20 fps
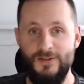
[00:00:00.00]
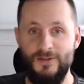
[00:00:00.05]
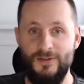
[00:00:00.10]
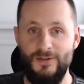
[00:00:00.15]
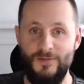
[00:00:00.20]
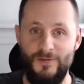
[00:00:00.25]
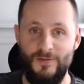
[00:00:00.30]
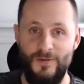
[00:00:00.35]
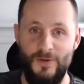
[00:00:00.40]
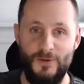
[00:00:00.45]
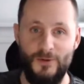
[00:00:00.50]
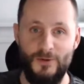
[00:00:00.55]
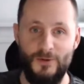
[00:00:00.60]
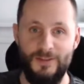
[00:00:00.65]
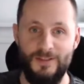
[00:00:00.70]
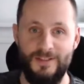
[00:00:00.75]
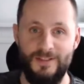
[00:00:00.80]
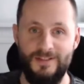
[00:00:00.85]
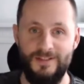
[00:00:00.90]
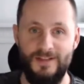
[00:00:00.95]
and the
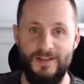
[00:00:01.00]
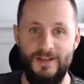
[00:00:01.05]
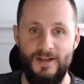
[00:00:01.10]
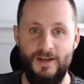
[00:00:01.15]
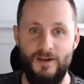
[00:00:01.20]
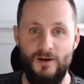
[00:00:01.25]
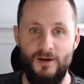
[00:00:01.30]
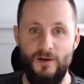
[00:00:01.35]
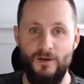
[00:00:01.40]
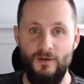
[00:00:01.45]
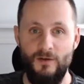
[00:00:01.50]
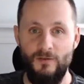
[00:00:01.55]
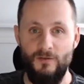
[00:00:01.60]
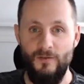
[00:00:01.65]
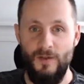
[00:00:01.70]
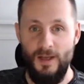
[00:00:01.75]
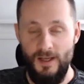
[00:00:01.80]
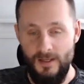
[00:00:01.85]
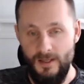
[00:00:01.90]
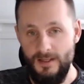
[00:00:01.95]
focus of,
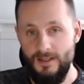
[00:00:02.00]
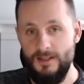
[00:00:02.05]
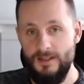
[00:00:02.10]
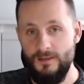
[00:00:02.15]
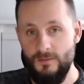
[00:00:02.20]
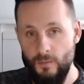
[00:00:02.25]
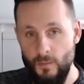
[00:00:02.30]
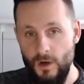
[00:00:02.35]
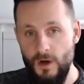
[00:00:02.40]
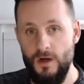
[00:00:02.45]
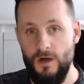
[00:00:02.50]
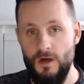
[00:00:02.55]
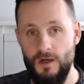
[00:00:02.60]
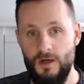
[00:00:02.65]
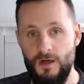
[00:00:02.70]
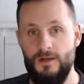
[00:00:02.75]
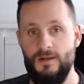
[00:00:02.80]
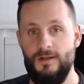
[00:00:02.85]
hey, this is work.